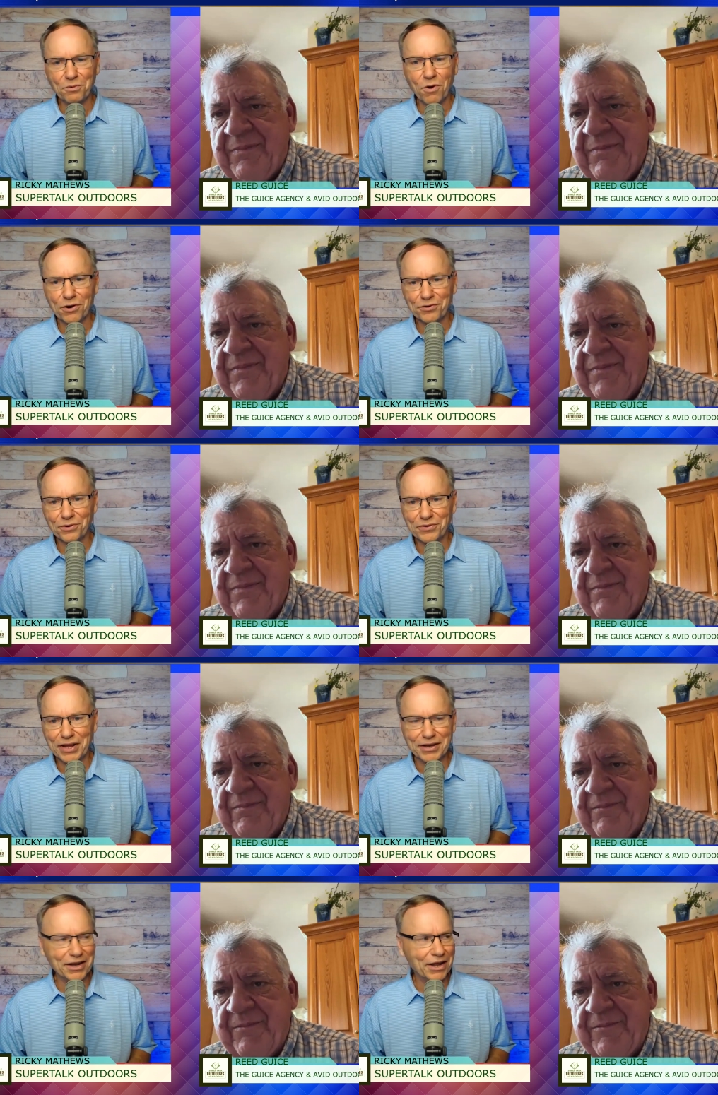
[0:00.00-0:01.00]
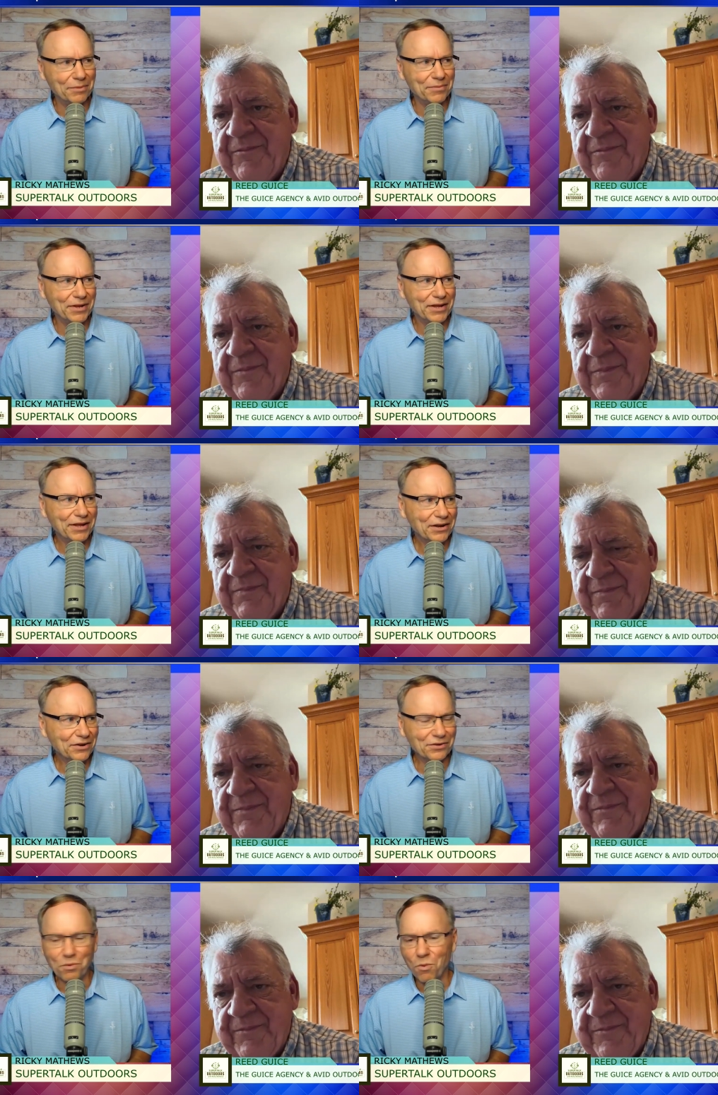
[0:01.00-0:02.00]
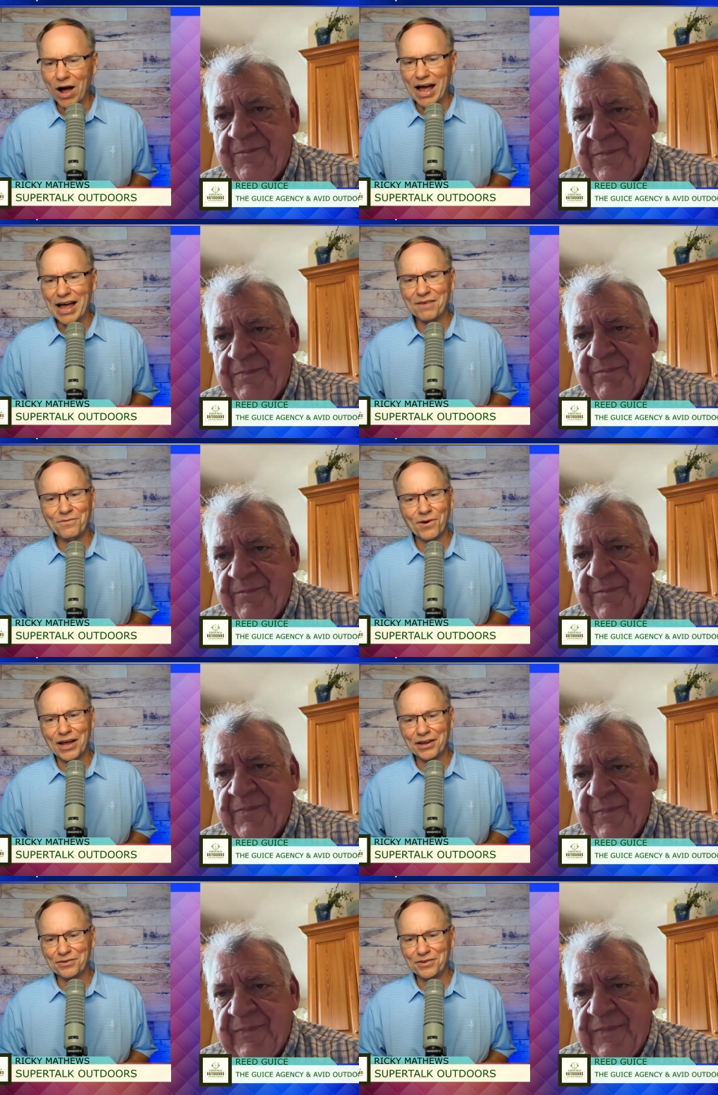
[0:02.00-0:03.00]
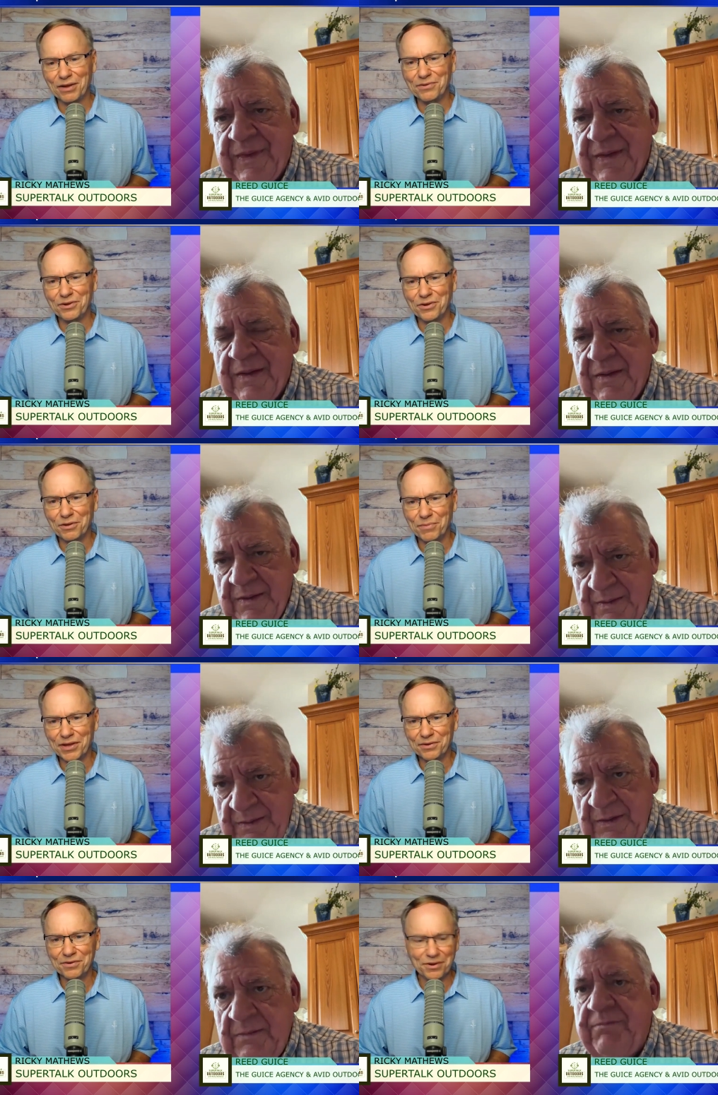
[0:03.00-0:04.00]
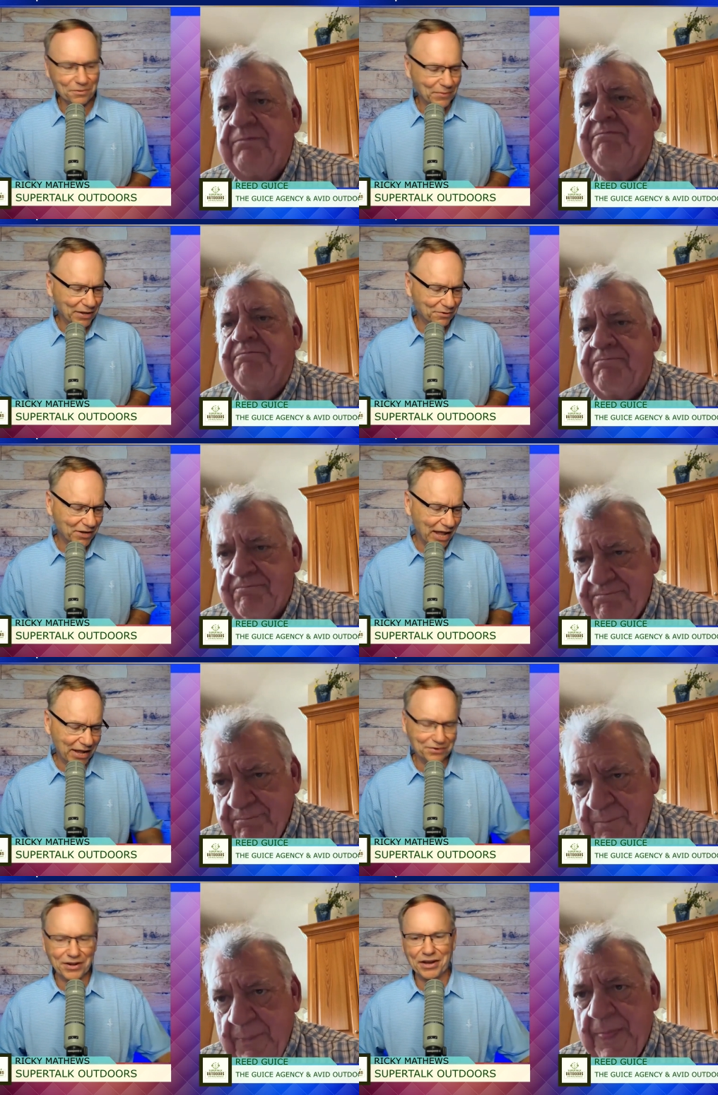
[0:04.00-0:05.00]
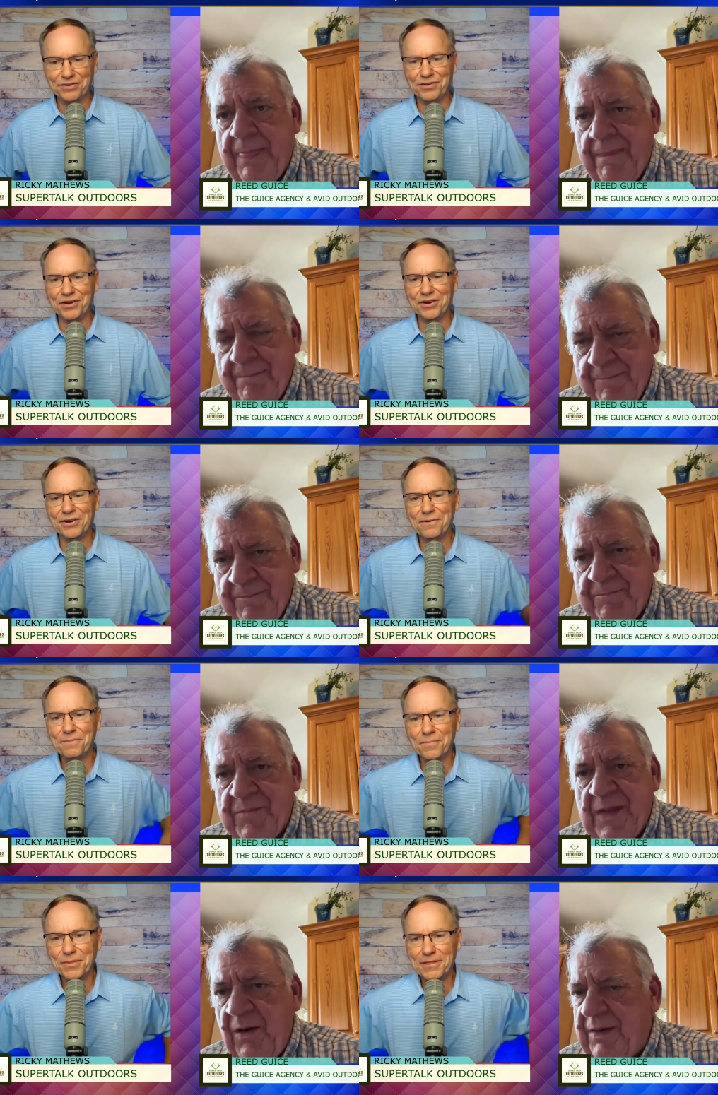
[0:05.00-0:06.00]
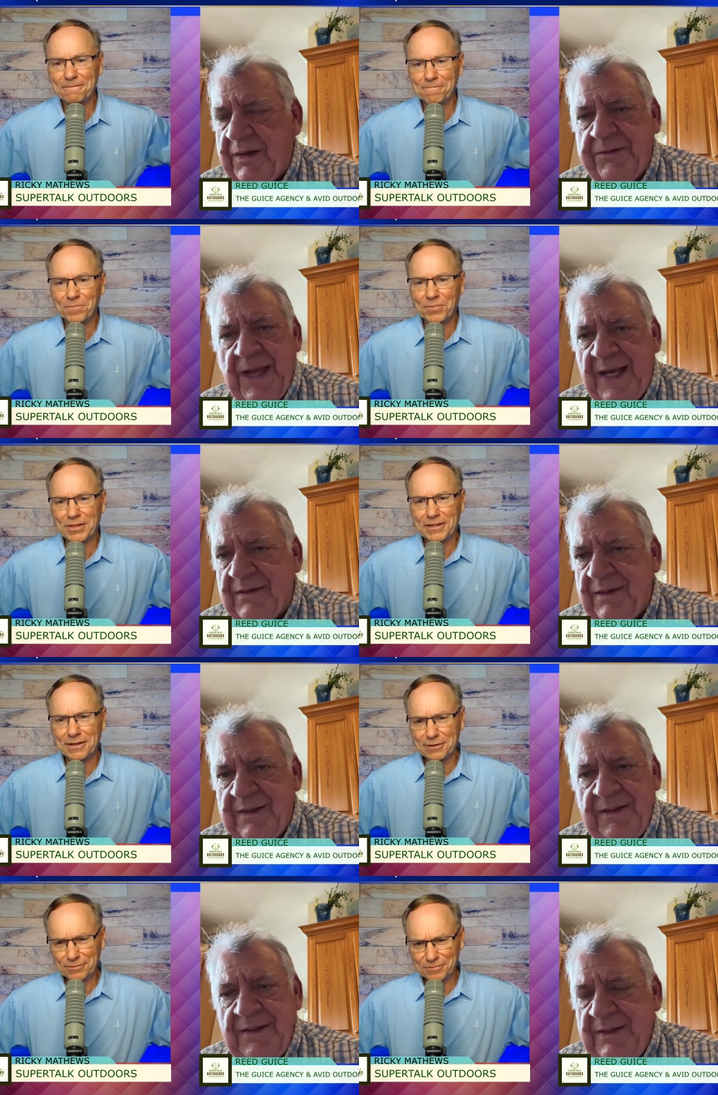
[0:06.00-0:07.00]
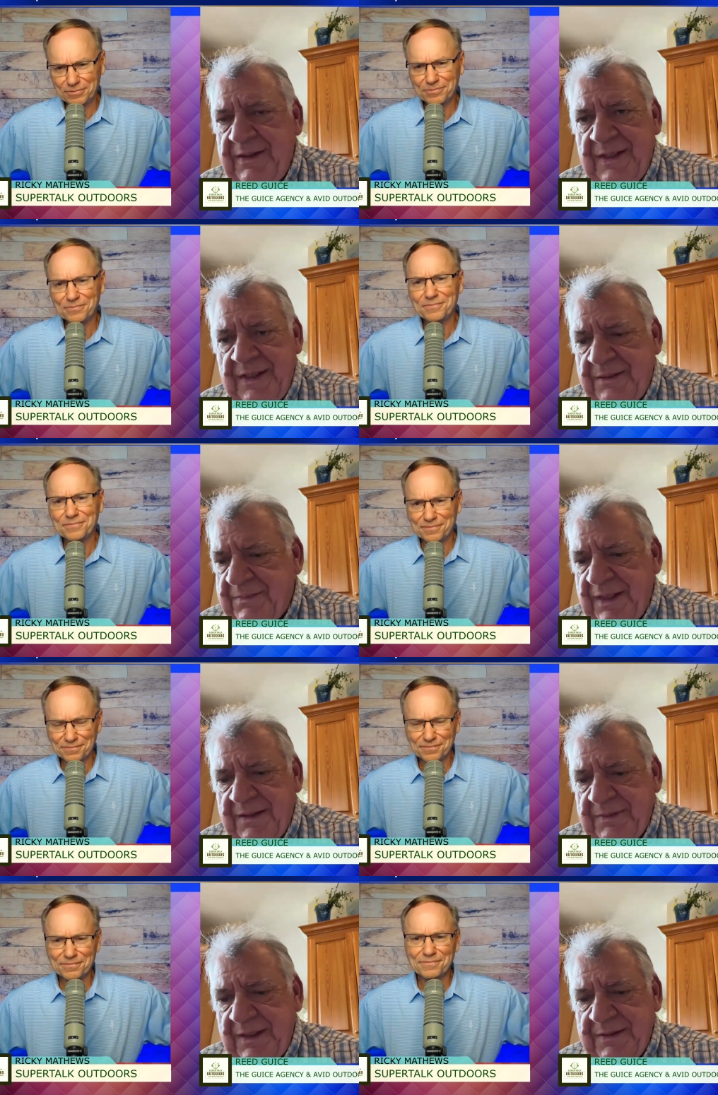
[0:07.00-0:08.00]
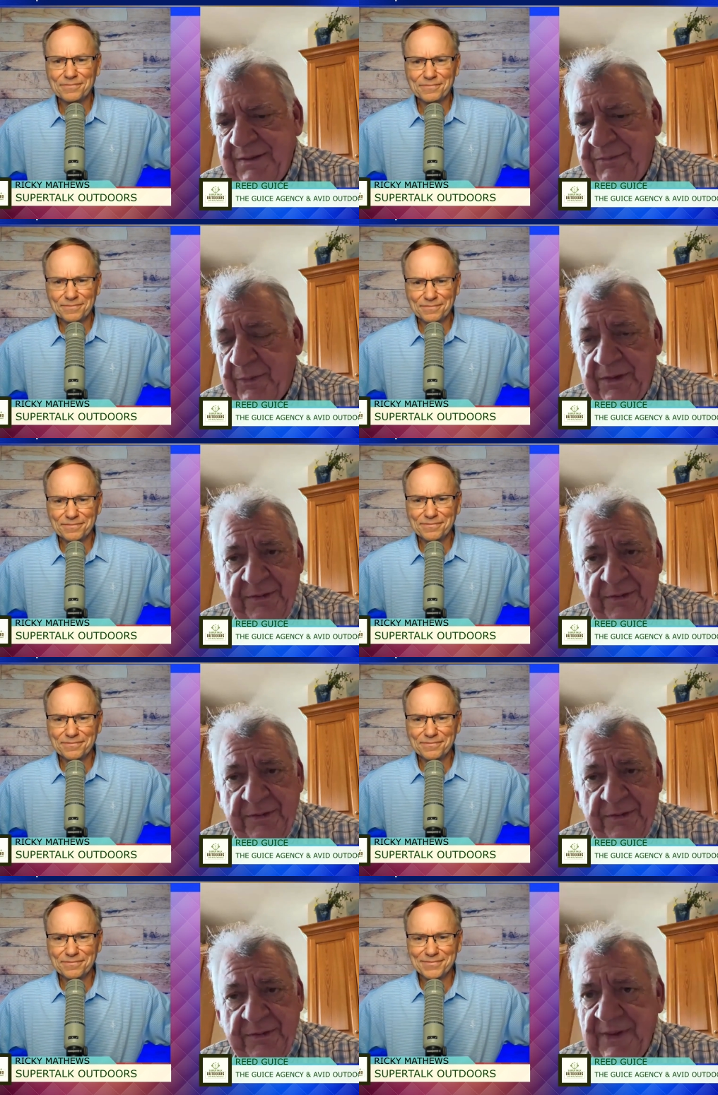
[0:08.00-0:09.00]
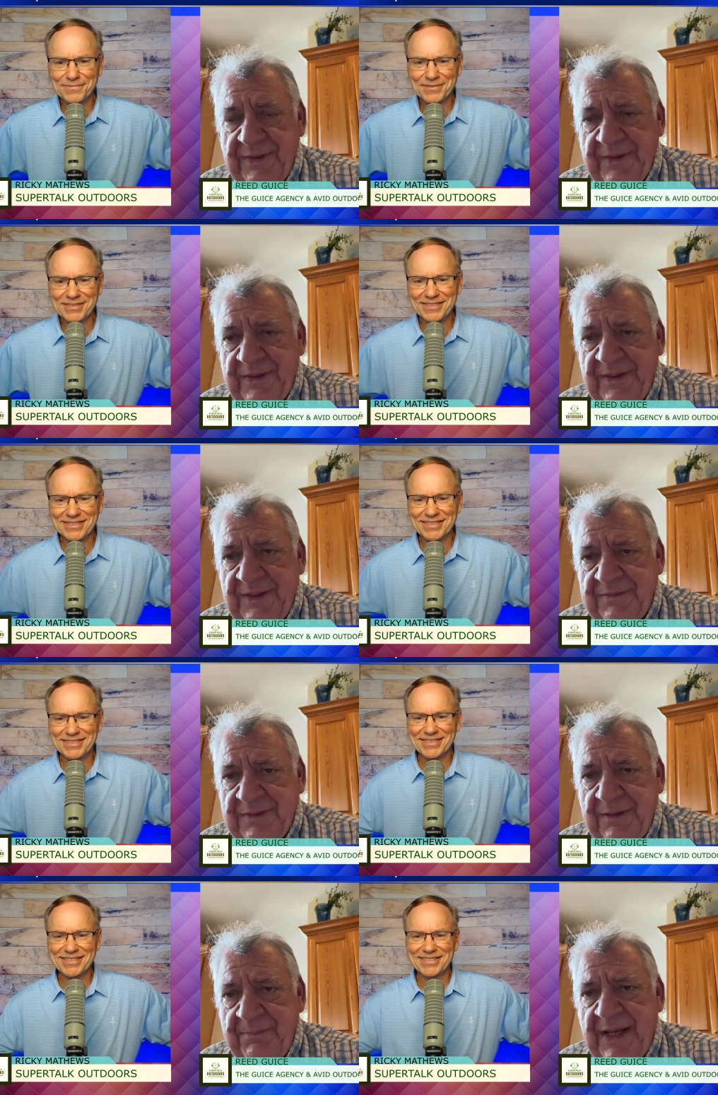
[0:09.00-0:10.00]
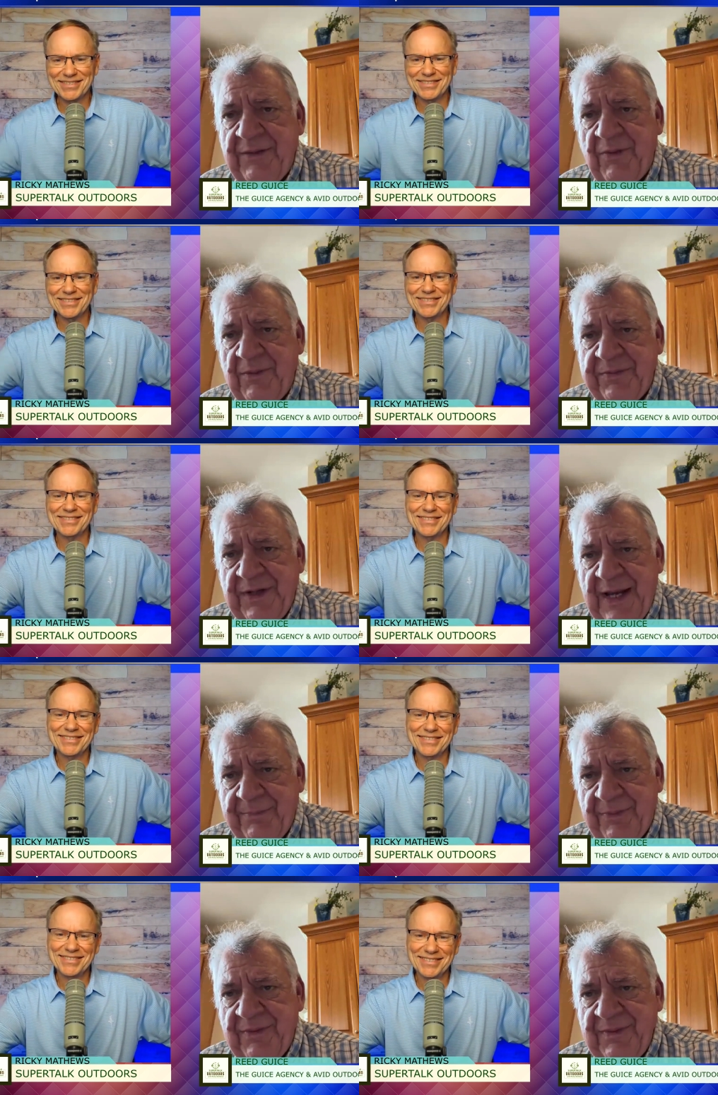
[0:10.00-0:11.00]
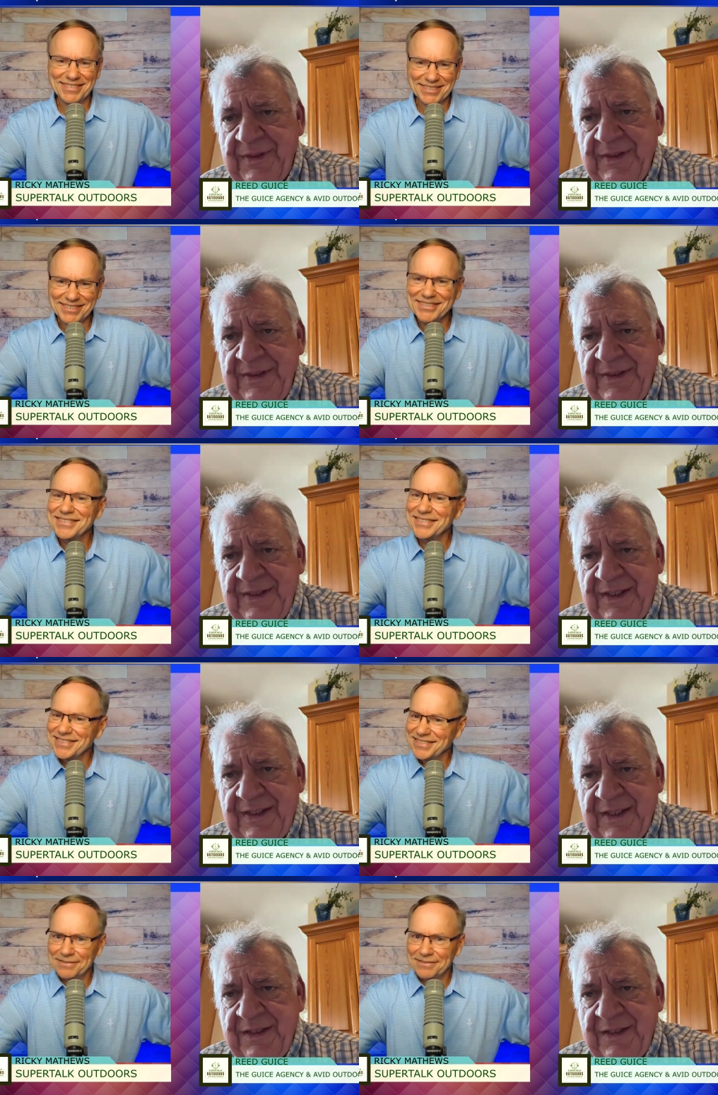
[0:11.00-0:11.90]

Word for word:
Speaker 1: the water starts heating up, there's a wide variety of stuff that you can be in, be engaged in, isn't there?
Speaker 2: Oh, exactly. Um, uh, uh, for example, the the uh, mangrove snapper uh,